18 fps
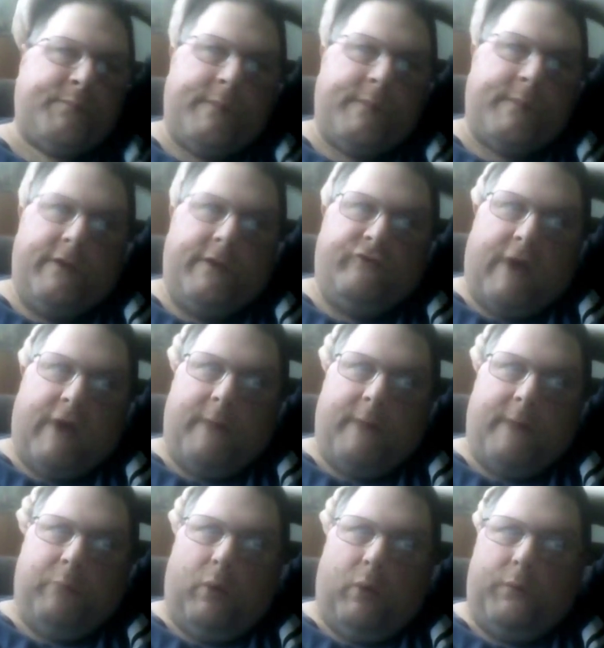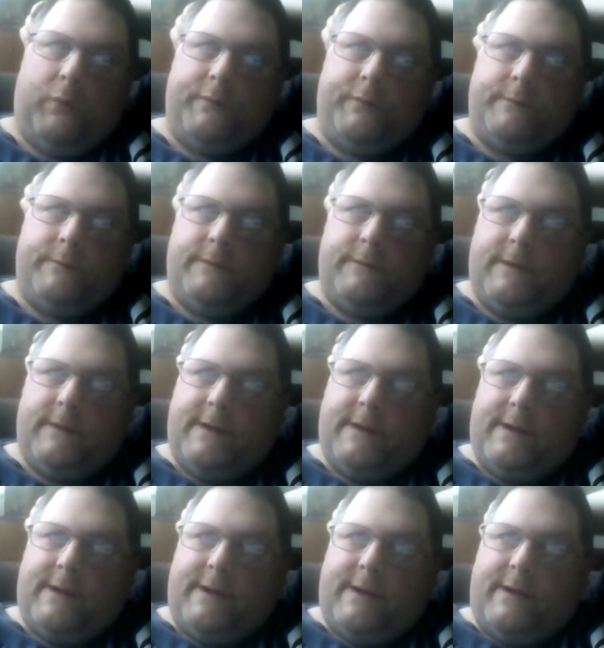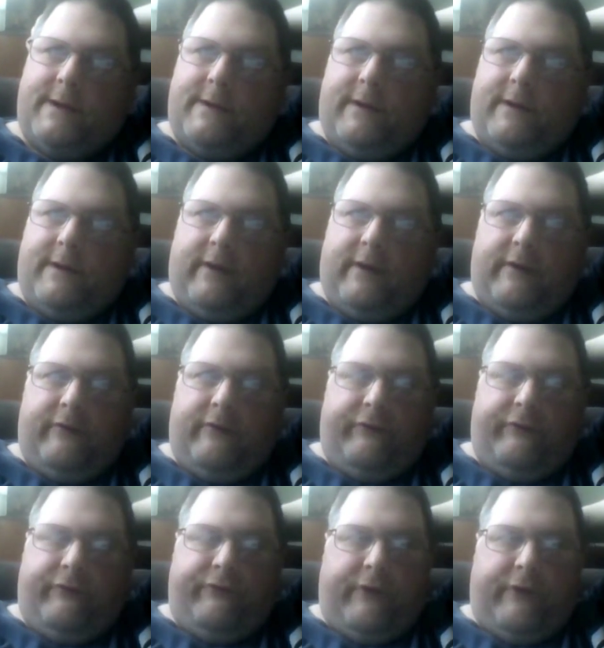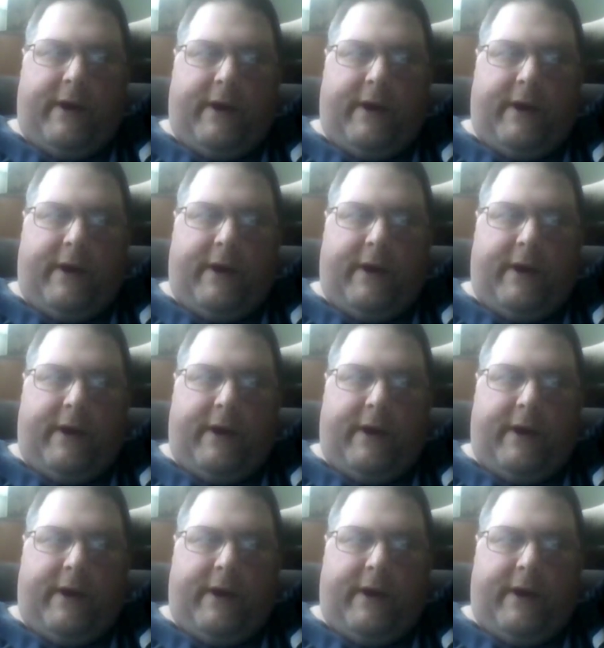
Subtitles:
And John Bolton is